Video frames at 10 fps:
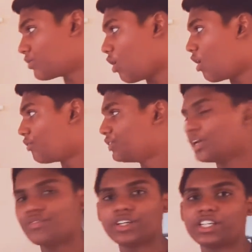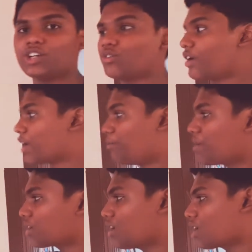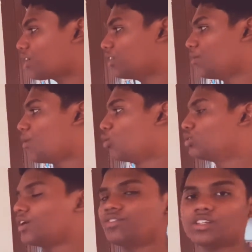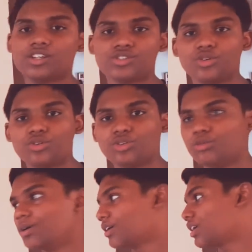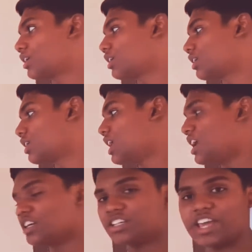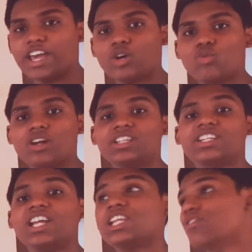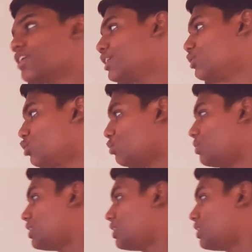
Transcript: after fitting a rubber cork in the mouth of the test tube, take one delivery tube.